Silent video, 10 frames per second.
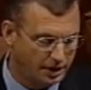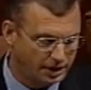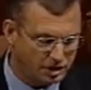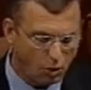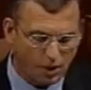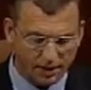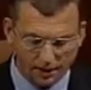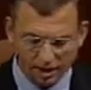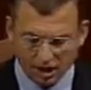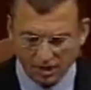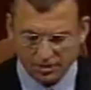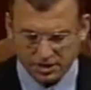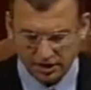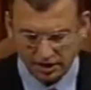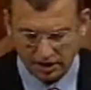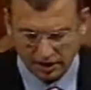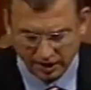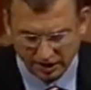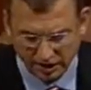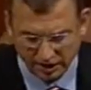And so when it becomes
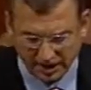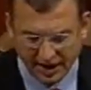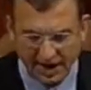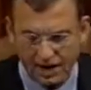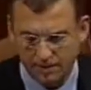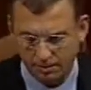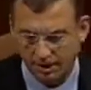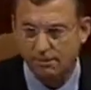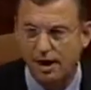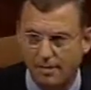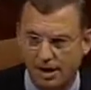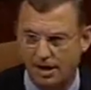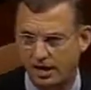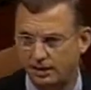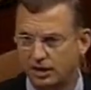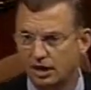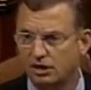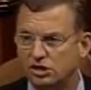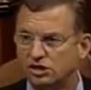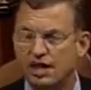a game in my mind
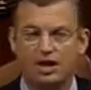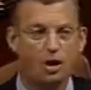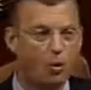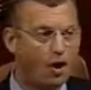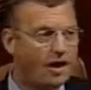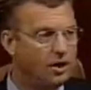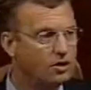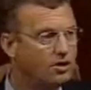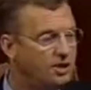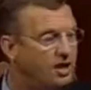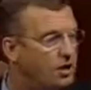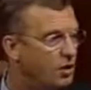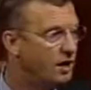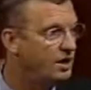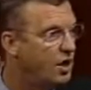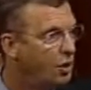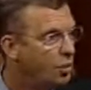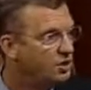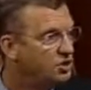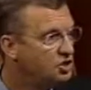to take away or to denigrate
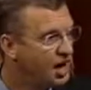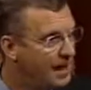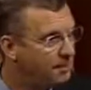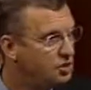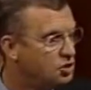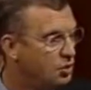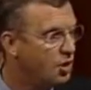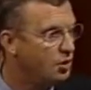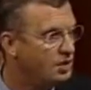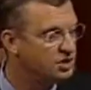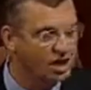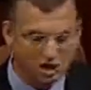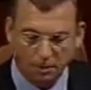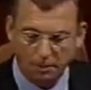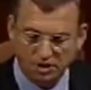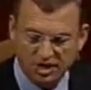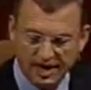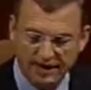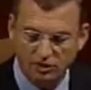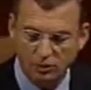what the chaplain's role is, to
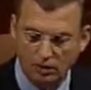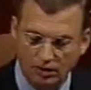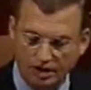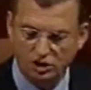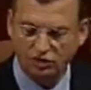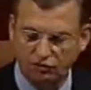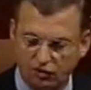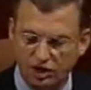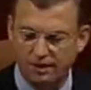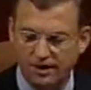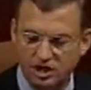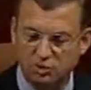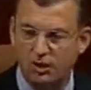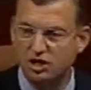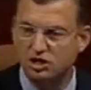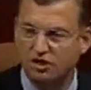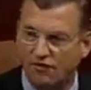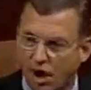protect the religious freedom and expression of